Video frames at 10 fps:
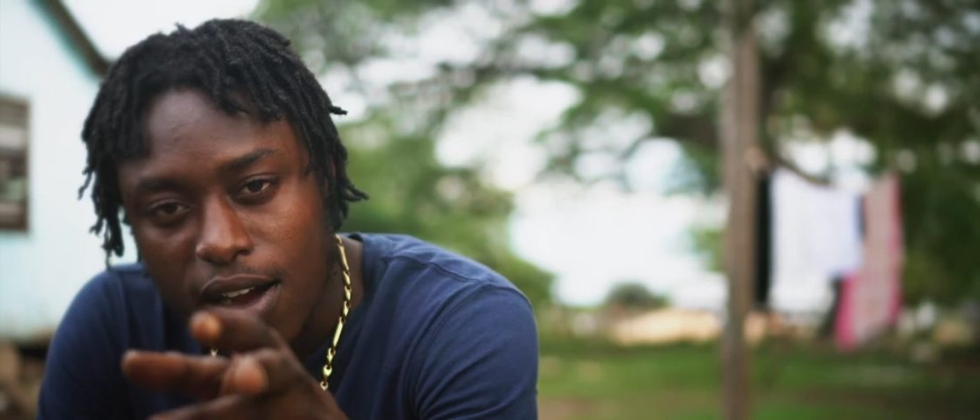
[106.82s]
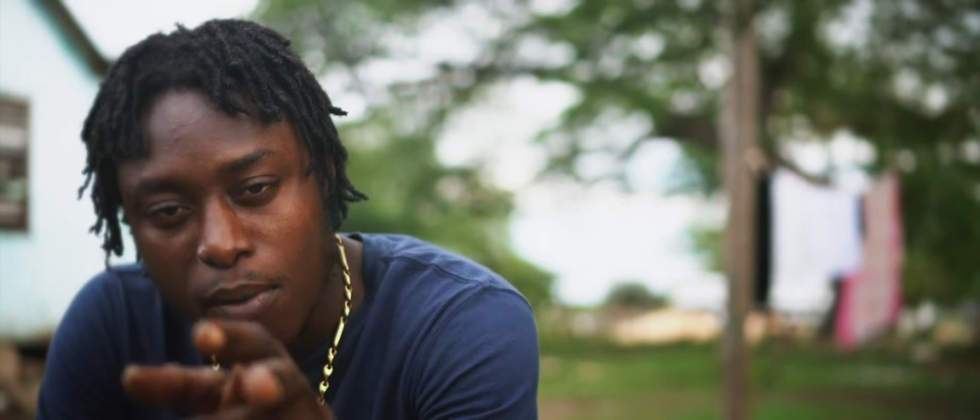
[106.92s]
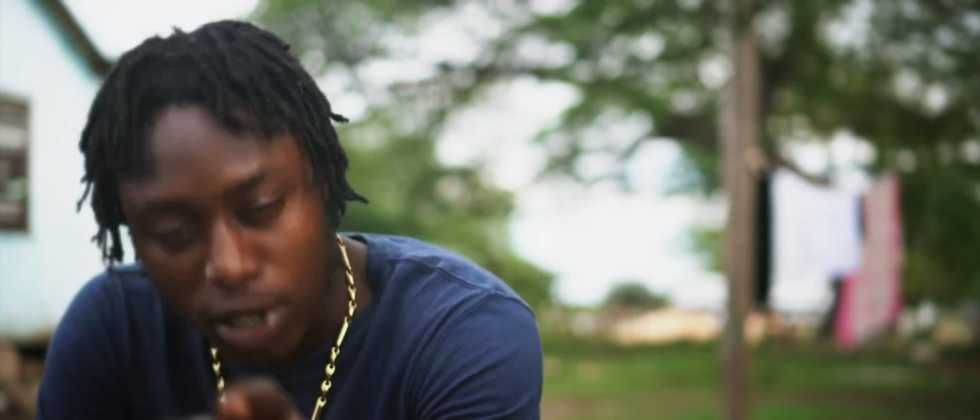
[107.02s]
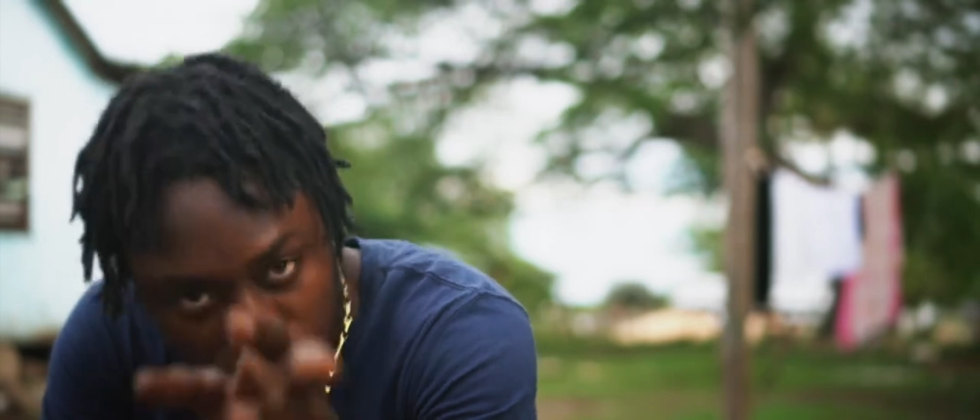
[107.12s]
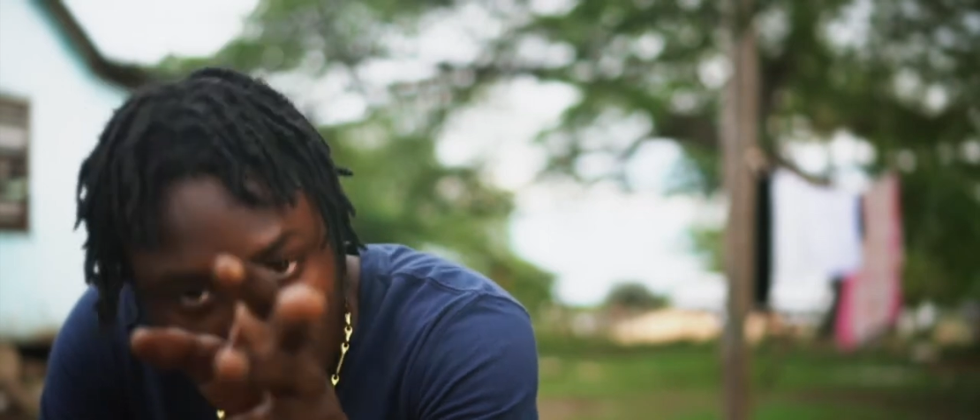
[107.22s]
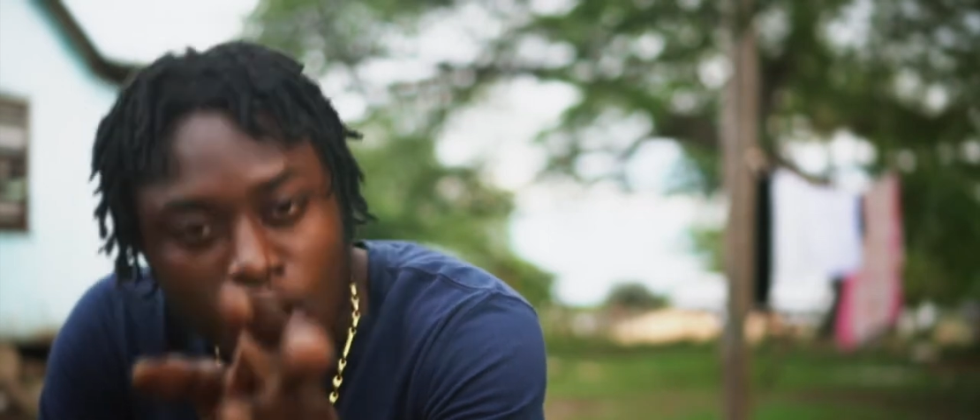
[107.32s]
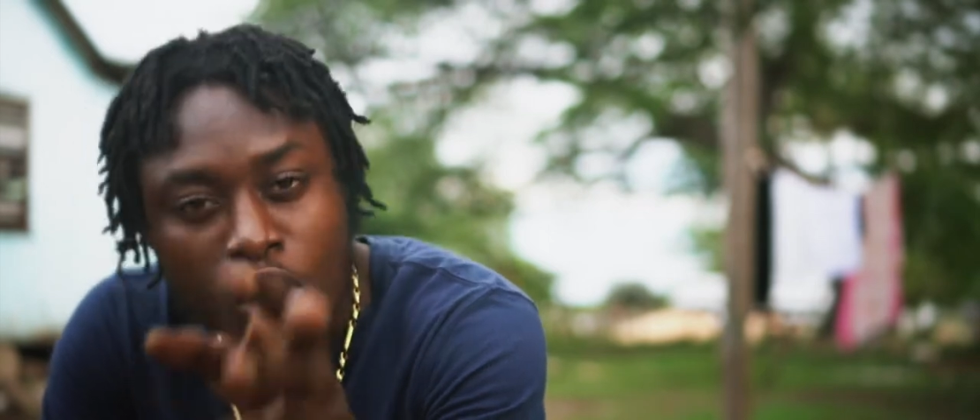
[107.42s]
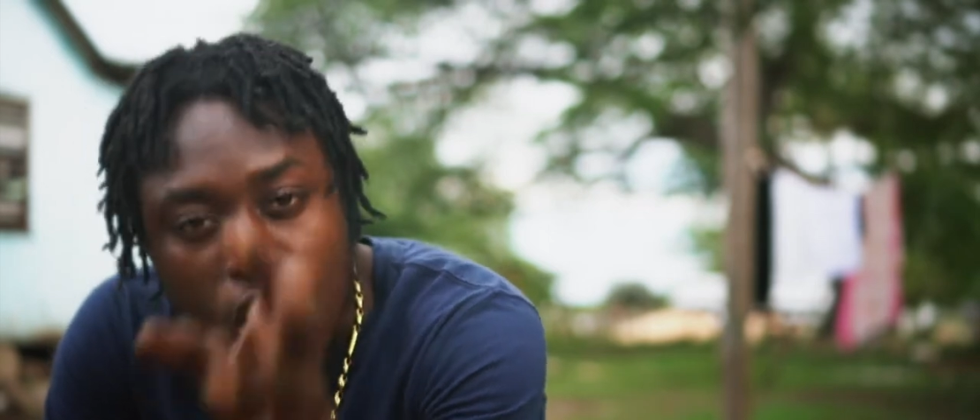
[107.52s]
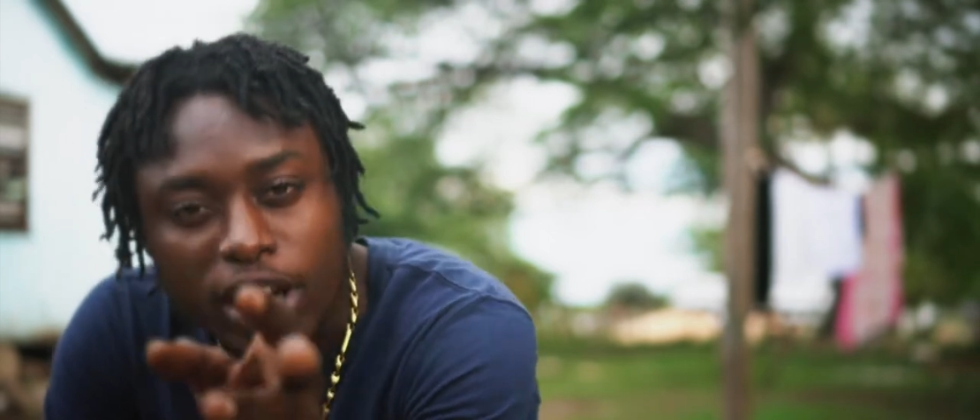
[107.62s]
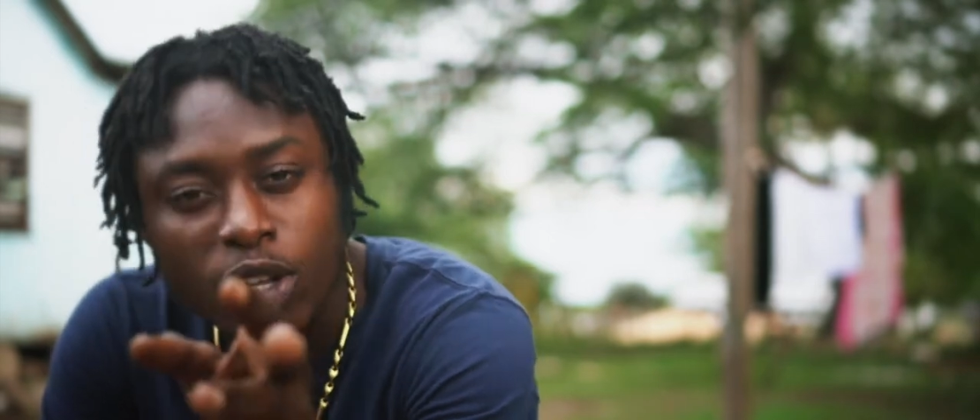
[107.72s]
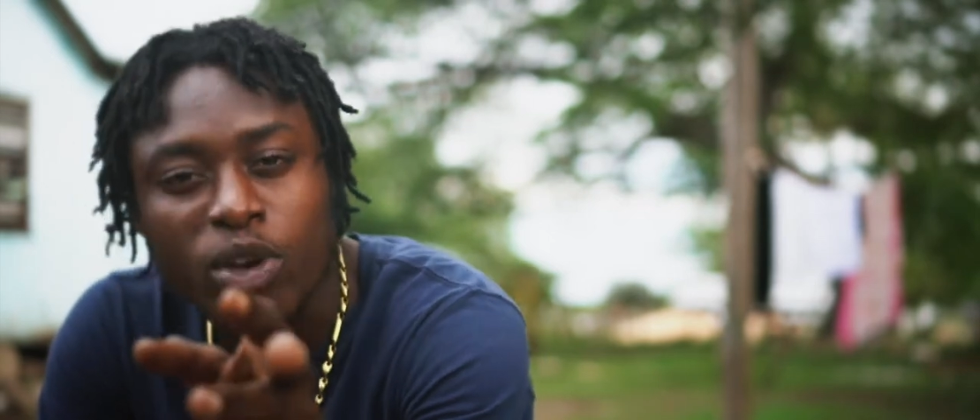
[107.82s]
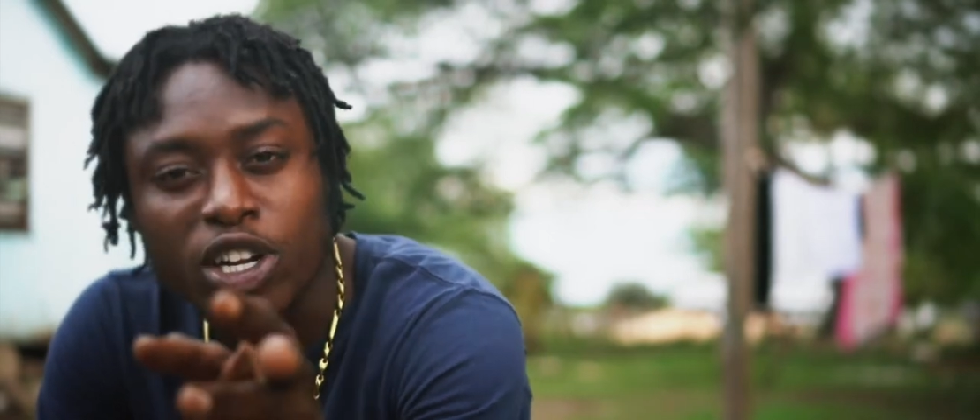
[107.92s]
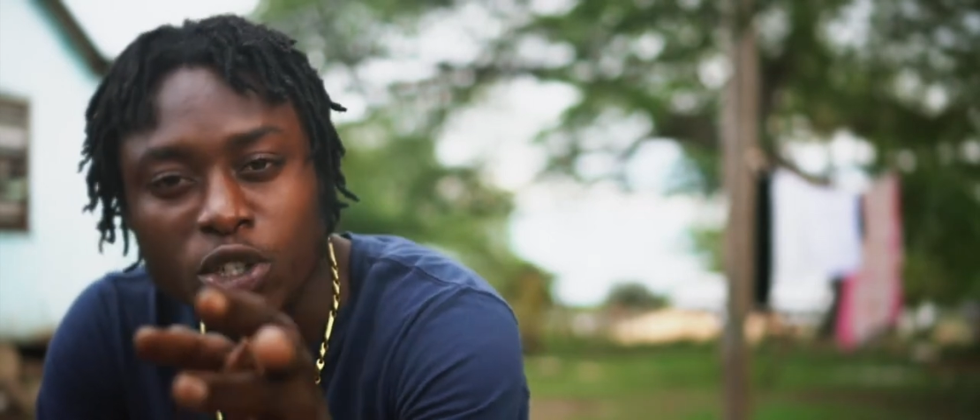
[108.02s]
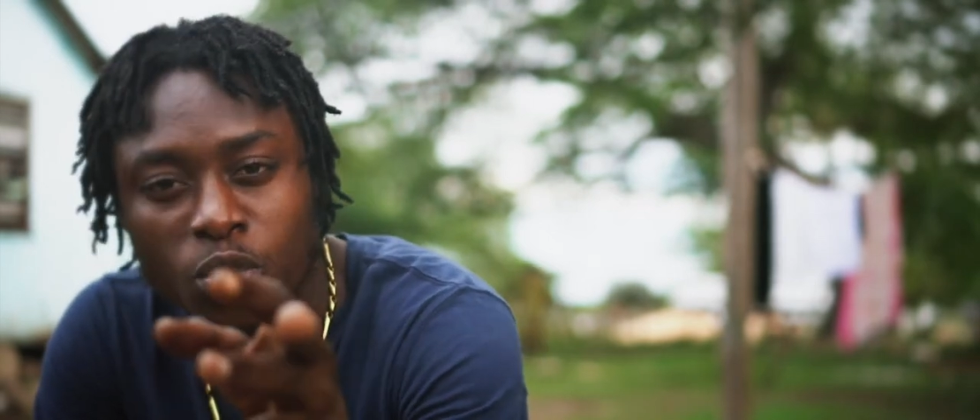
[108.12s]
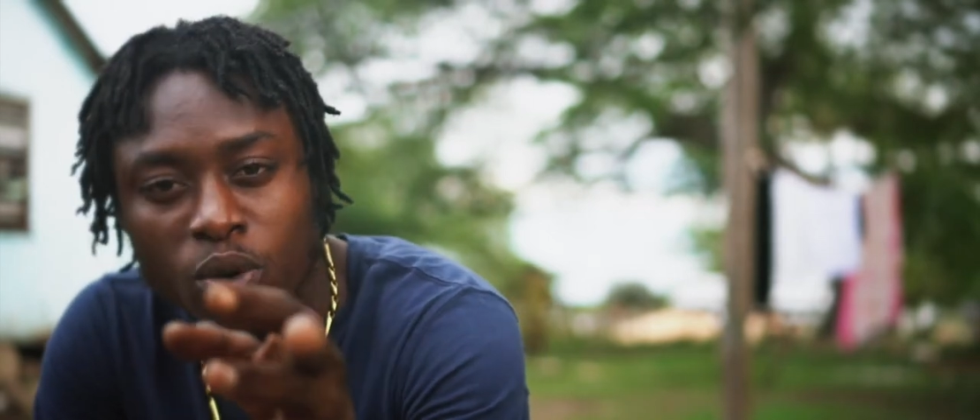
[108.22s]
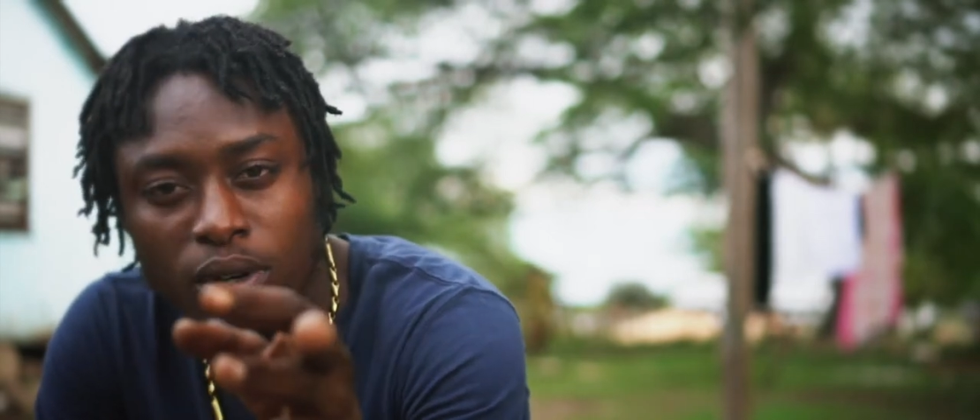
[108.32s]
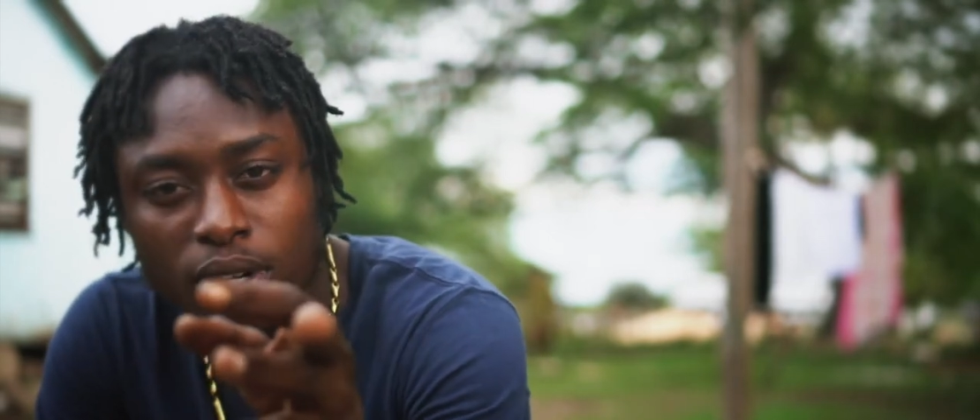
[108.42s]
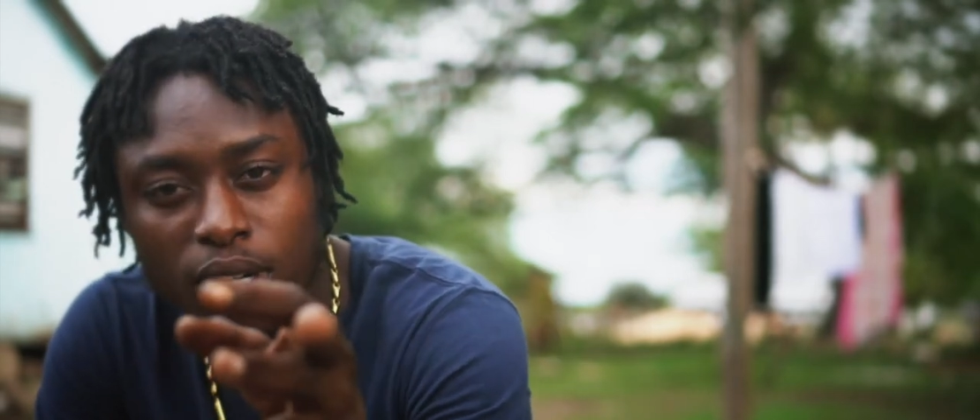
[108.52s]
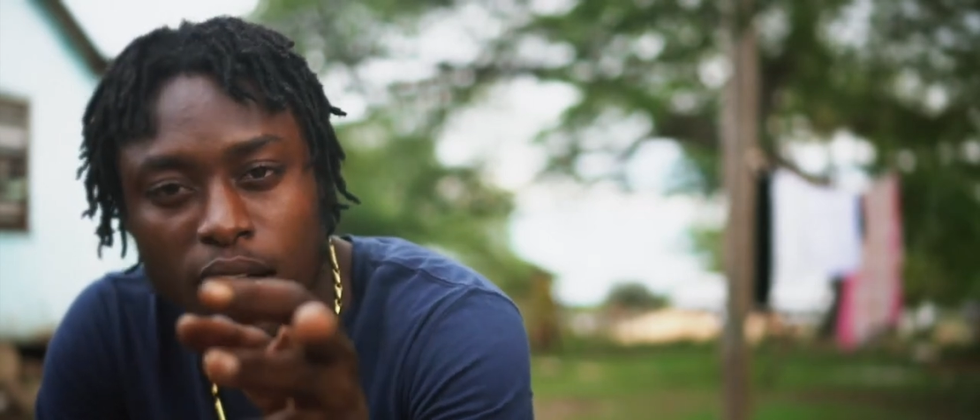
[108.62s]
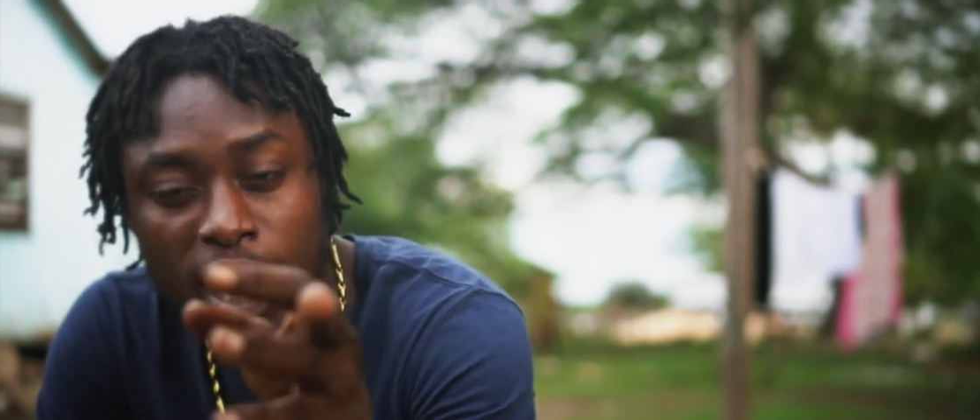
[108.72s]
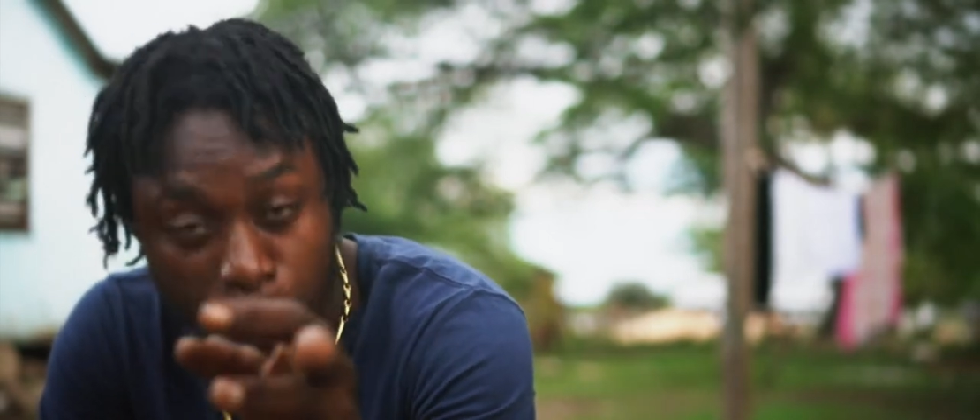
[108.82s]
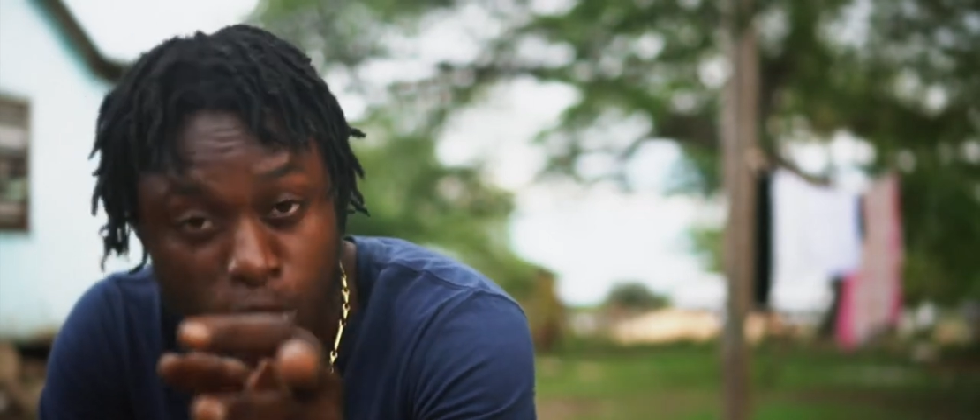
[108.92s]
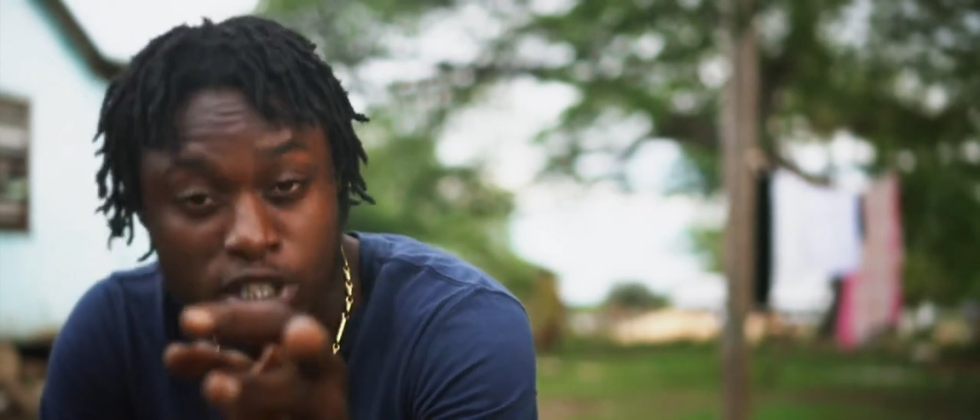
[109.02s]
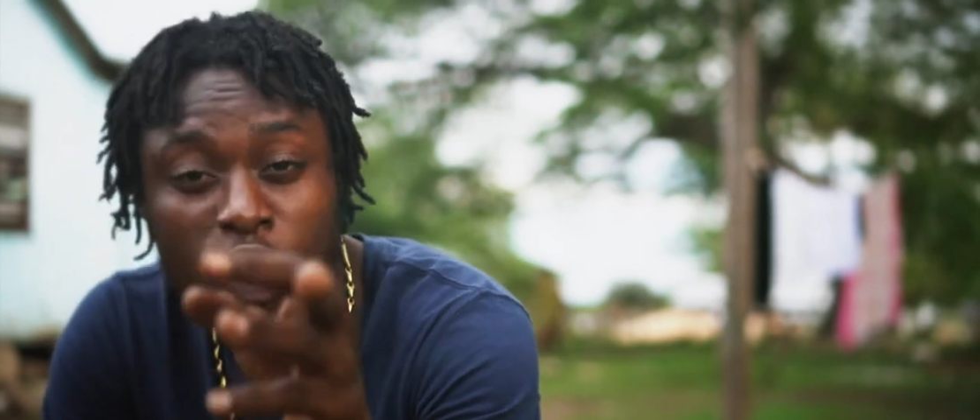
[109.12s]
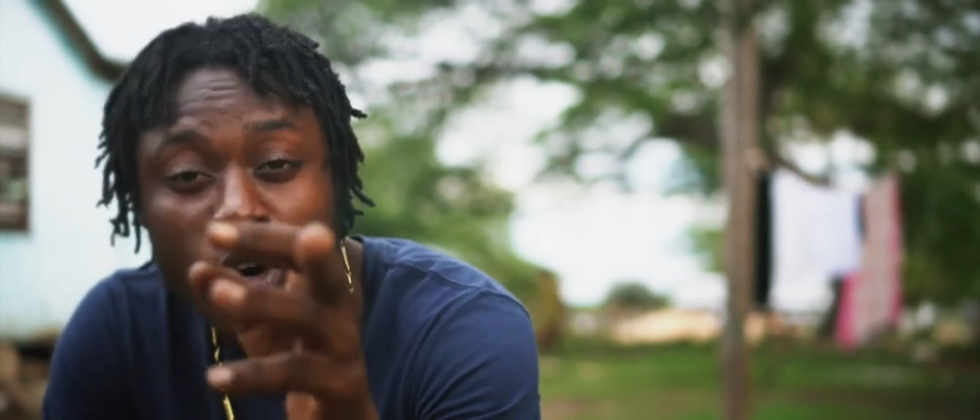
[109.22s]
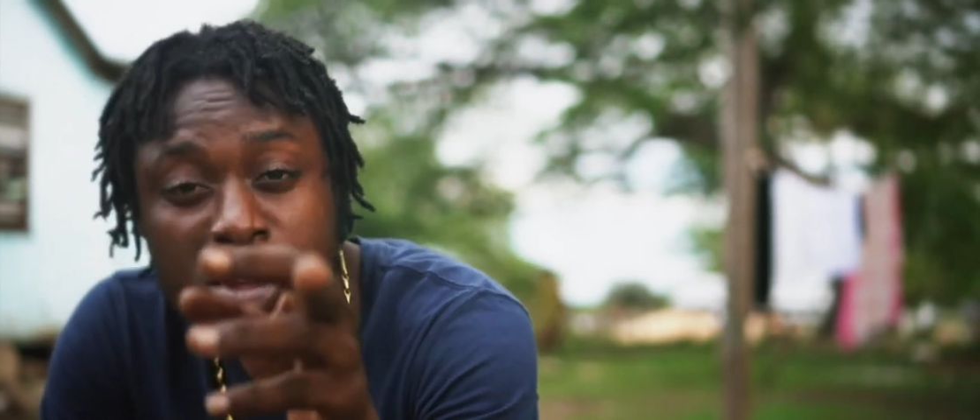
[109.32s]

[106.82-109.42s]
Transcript: But it's going to work it way through. And the person that will